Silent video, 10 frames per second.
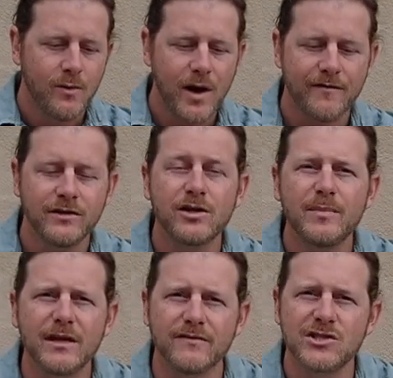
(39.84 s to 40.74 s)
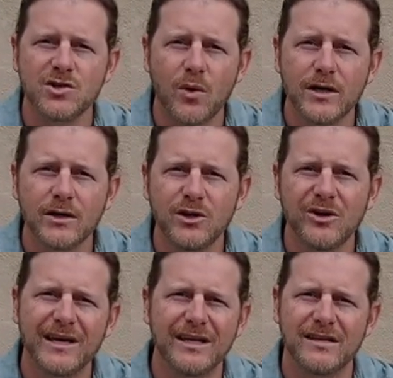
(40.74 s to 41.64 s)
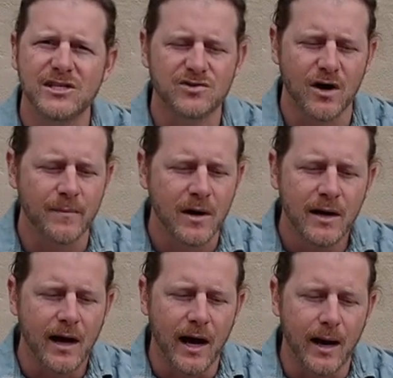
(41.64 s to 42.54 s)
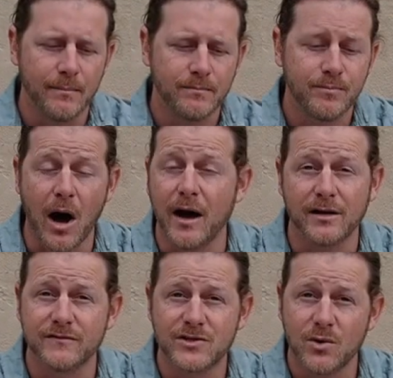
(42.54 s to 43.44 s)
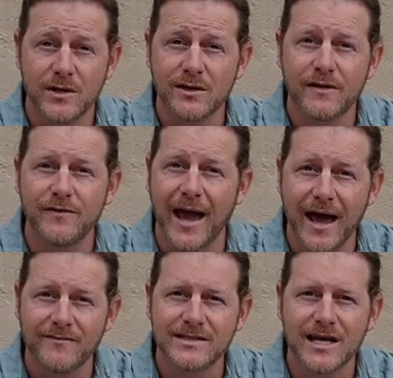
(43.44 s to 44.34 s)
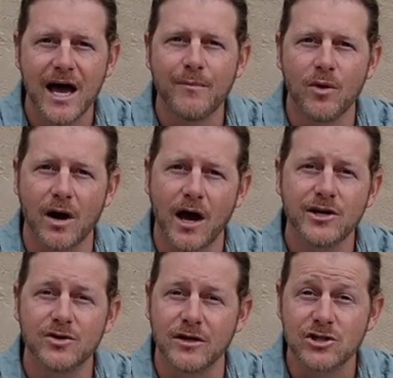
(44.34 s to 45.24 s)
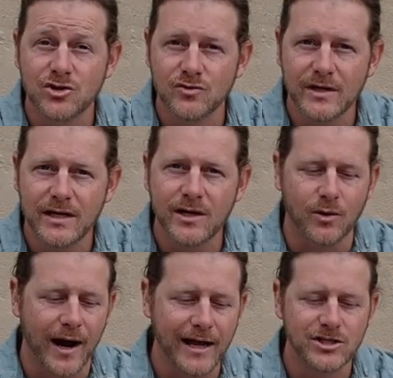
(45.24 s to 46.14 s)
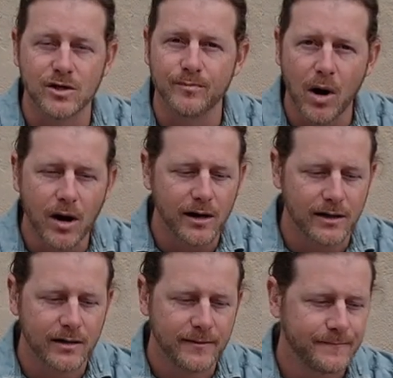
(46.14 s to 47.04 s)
We have a little bit of soil. You can get this from a pot of soil if you have some, or under a tree, or at your park.